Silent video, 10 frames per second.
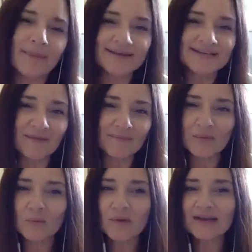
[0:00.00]
but tell
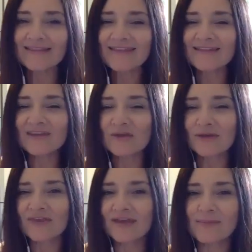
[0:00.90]
me one thing that you
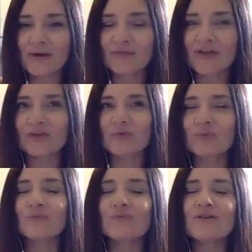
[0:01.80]
can think about that you
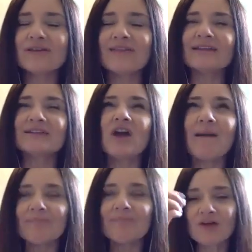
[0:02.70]
really, that
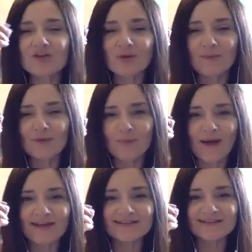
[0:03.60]
top thing on your
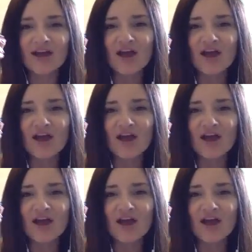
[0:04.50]
mind.